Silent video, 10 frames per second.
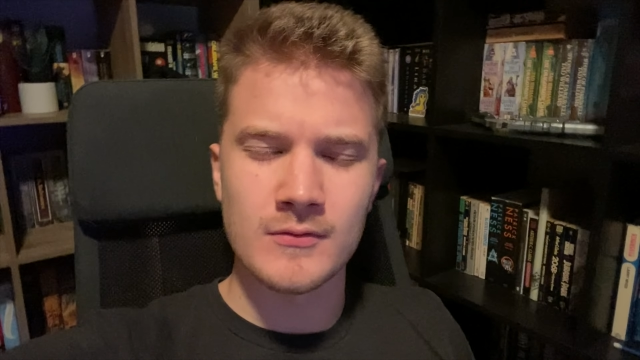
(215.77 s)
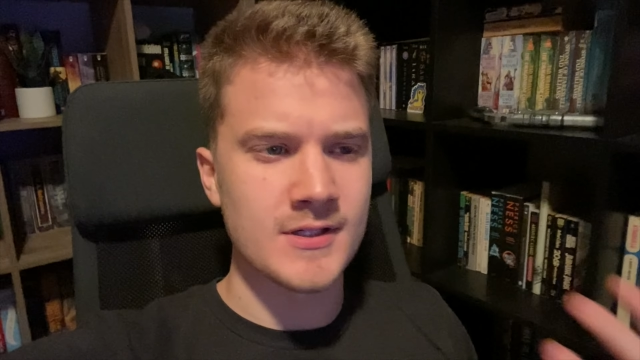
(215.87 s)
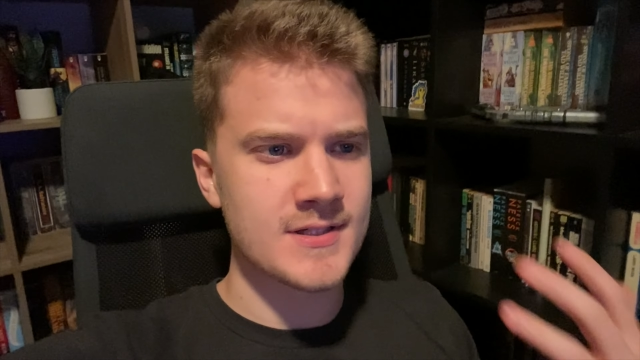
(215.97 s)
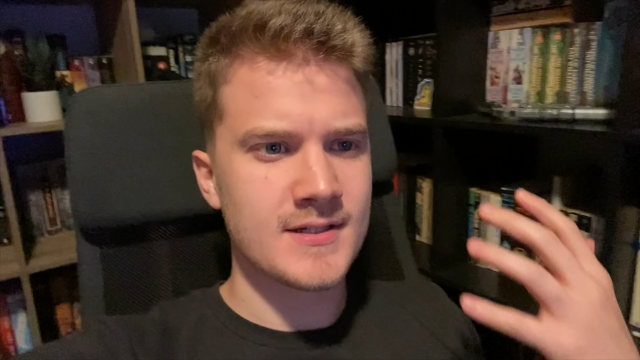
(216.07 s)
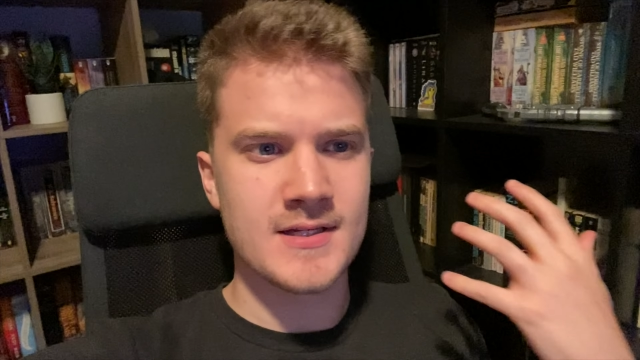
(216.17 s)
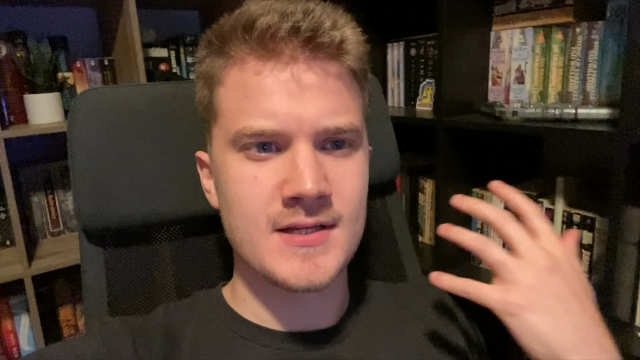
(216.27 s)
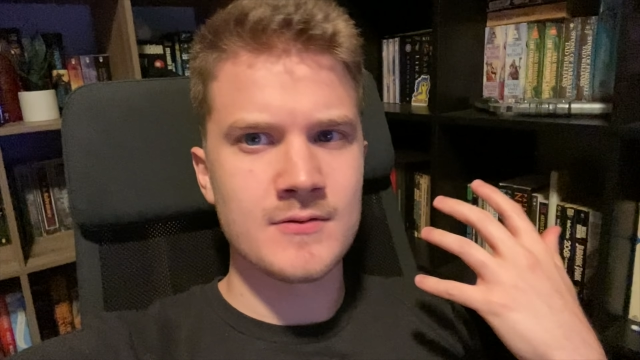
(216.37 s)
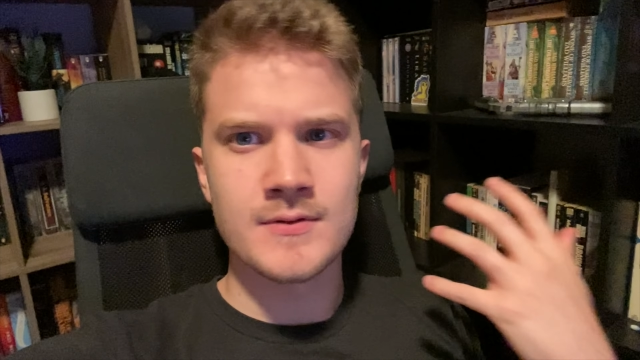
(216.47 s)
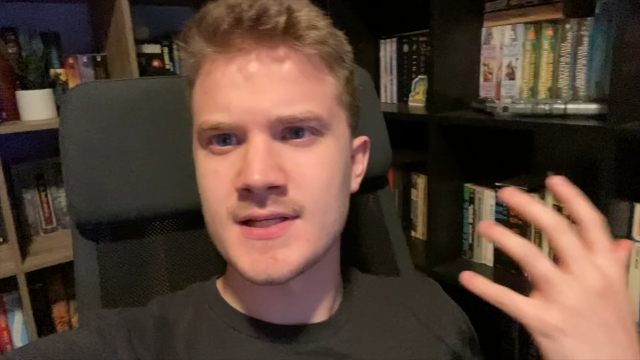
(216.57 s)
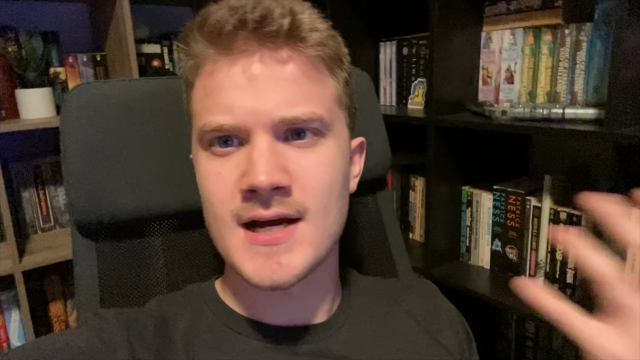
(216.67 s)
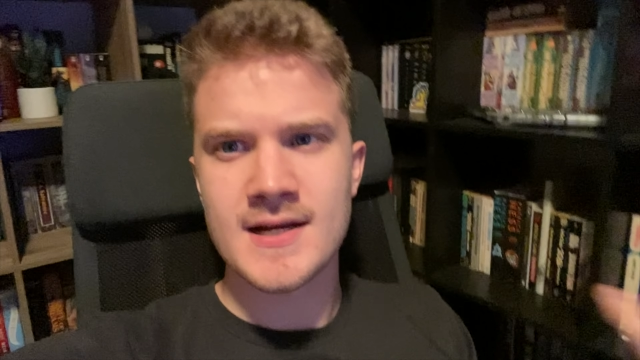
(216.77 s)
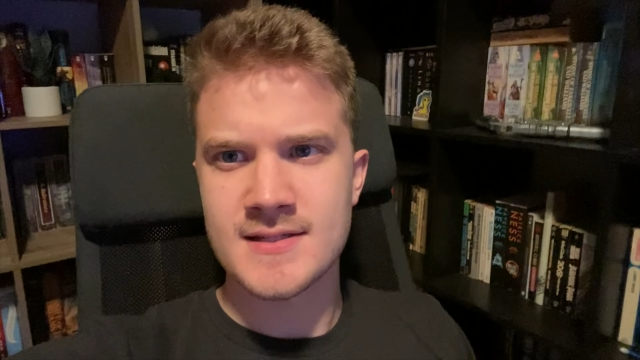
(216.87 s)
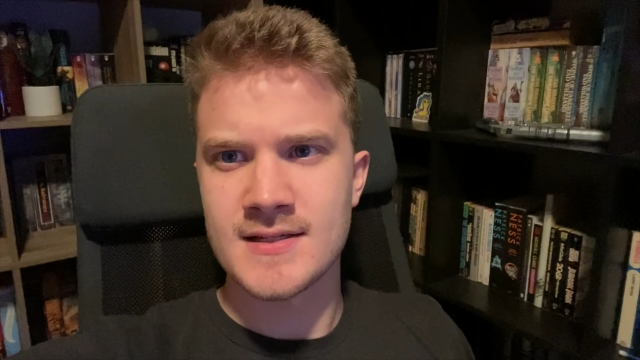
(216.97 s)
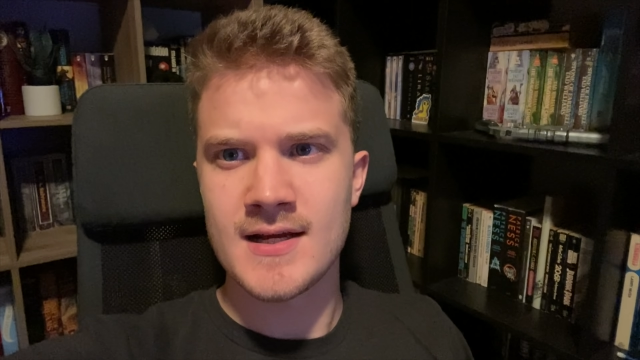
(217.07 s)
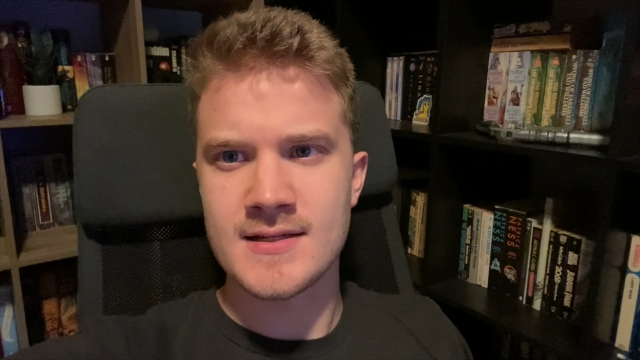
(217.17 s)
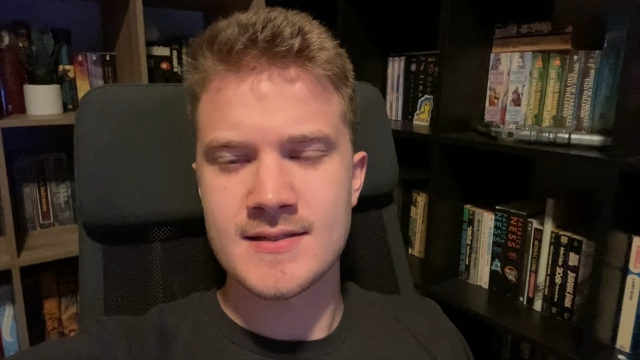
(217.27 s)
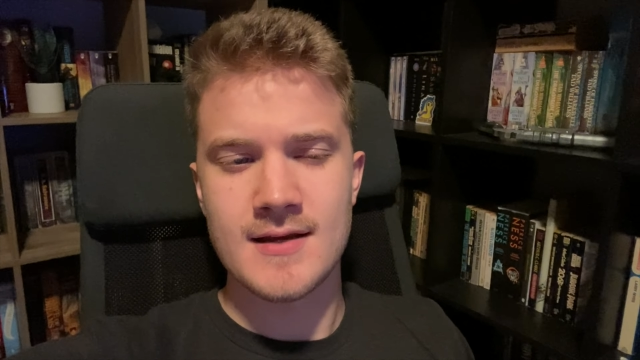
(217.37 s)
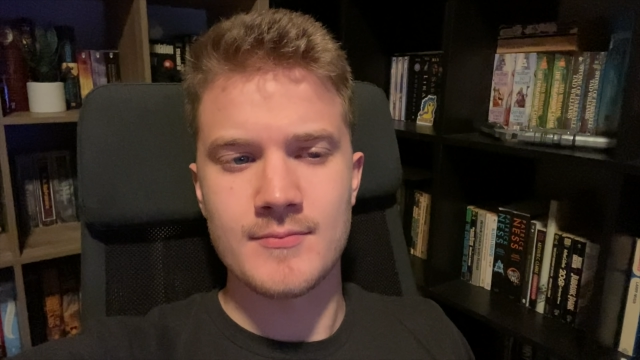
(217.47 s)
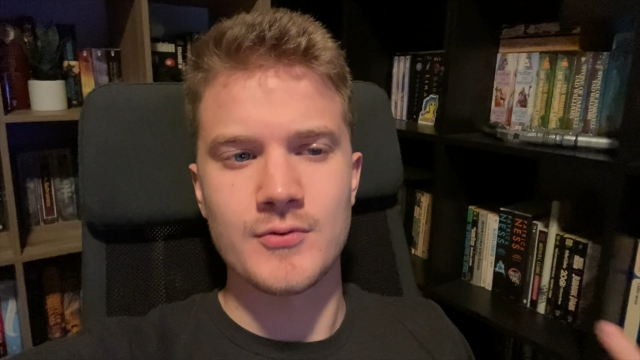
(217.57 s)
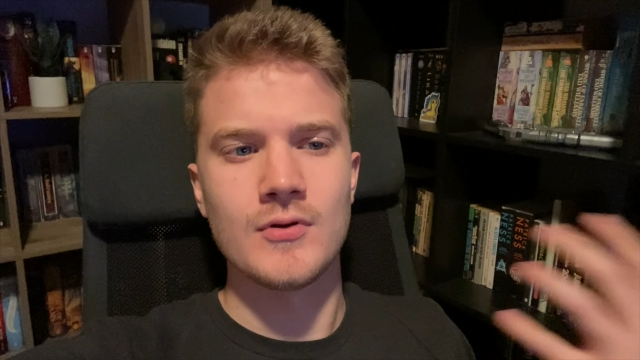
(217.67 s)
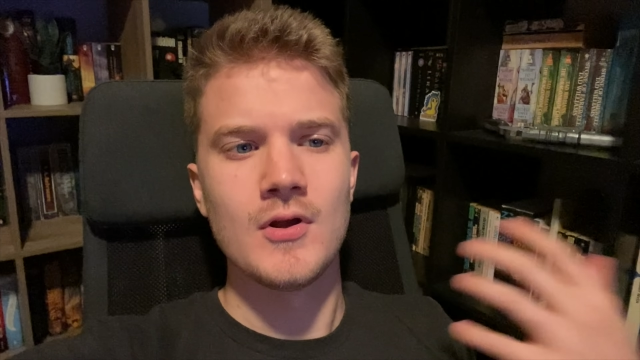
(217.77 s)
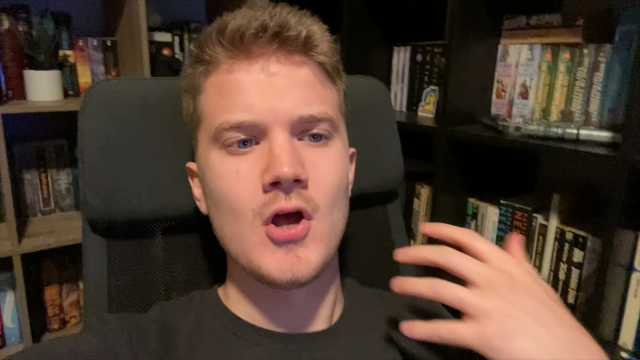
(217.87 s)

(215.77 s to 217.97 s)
Let's continue with the Aes Sedai example